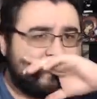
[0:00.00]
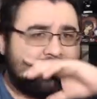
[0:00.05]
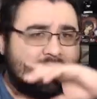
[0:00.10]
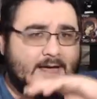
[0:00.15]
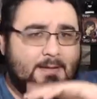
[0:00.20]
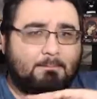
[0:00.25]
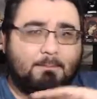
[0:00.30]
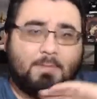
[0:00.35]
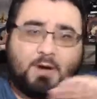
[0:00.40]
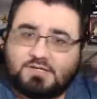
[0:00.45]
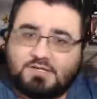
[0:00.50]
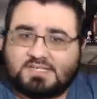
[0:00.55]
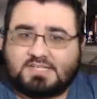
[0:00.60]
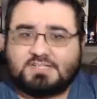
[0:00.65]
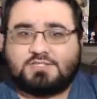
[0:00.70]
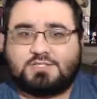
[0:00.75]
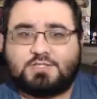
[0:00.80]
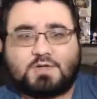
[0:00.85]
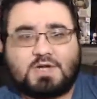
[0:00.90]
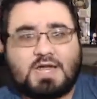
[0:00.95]
Most
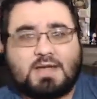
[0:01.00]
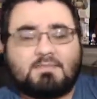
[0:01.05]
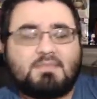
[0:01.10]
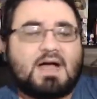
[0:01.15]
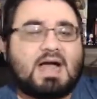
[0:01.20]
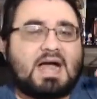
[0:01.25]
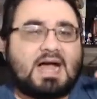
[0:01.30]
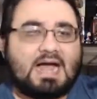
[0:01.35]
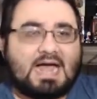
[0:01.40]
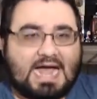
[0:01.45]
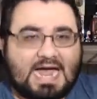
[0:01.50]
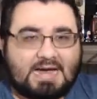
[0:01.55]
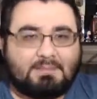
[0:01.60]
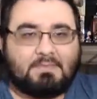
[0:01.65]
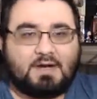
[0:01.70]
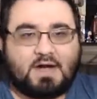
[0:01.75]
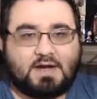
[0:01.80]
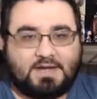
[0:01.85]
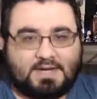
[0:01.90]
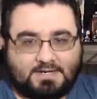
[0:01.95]
Instagram, I'm
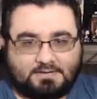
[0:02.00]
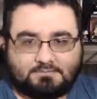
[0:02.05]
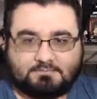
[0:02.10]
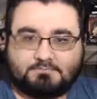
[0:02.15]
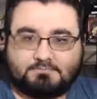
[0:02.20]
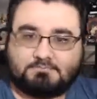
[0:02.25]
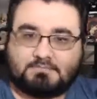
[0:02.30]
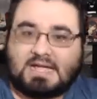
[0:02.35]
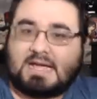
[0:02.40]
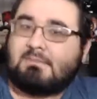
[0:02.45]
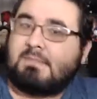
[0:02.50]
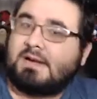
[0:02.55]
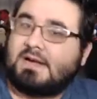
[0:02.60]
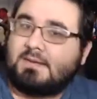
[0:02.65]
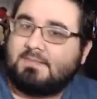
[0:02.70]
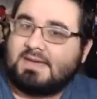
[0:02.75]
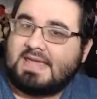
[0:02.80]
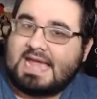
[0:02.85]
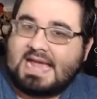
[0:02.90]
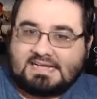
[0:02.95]
on it. I might not
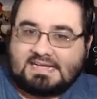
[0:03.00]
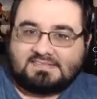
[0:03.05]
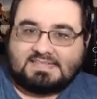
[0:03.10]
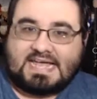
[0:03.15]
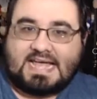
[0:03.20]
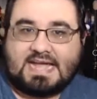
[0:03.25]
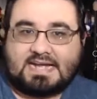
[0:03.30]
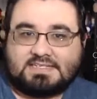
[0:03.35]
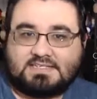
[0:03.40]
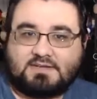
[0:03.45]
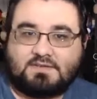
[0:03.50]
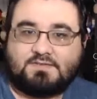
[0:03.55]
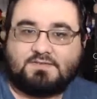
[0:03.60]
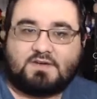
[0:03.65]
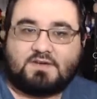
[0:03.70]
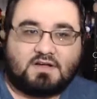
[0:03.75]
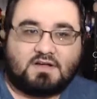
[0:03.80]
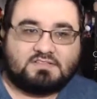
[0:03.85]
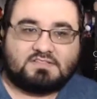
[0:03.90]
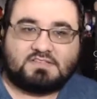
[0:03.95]
be as active
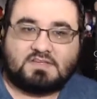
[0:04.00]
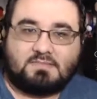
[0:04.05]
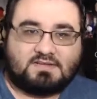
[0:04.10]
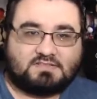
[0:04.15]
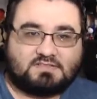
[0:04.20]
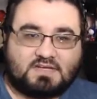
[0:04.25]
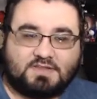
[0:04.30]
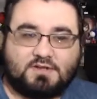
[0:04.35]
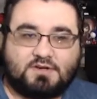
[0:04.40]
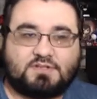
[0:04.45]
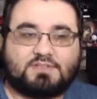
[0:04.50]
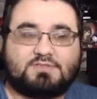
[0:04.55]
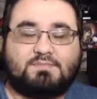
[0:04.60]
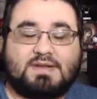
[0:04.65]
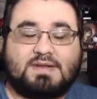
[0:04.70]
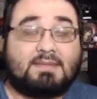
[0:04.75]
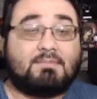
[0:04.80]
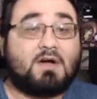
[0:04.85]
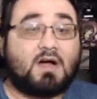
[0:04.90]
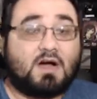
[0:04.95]
on some as others, but
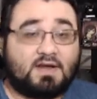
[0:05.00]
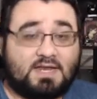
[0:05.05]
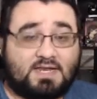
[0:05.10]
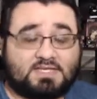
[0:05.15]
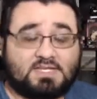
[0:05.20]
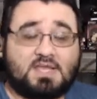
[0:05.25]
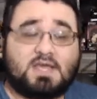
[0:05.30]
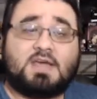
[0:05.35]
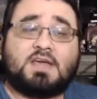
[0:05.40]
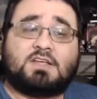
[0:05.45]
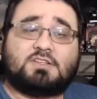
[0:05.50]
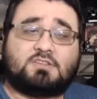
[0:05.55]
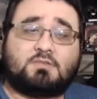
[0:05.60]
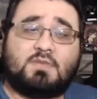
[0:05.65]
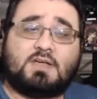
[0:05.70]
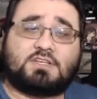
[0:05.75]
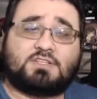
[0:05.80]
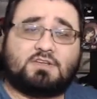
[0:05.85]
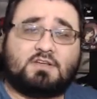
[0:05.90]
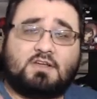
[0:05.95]
I'm on it. So
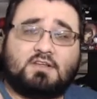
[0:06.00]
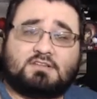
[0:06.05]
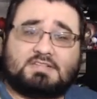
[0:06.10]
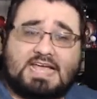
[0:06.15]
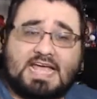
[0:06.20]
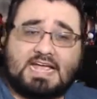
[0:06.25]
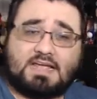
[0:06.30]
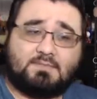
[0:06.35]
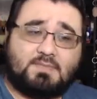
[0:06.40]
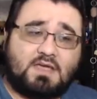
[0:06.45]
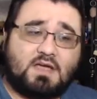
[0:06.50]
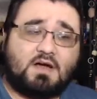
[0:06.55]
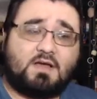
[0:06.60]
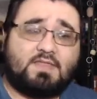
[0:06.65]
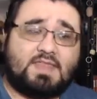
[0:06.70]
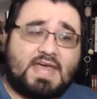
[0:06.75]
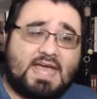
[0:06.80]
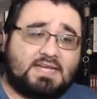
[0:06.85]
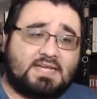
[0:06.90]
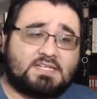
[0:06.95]
make sure you tag me on
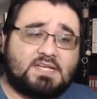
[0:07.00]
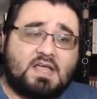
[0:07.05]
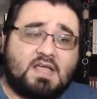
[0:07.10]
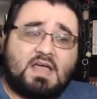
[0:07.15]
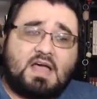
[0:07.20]
that.